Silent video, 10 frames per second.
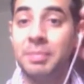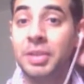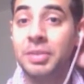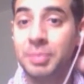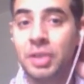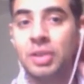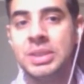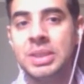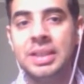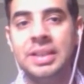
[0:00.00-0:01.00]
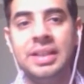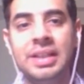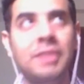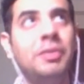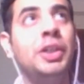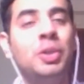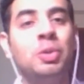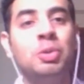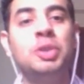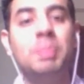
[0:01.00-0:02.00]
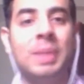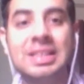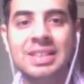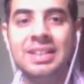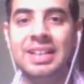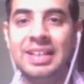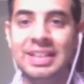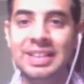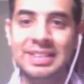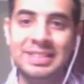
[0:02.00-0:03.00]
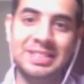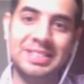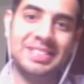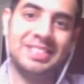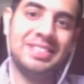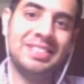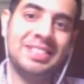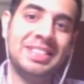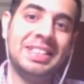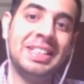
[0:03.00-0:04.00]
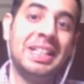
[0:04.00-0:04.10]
because here in India we are used to big cities, traveling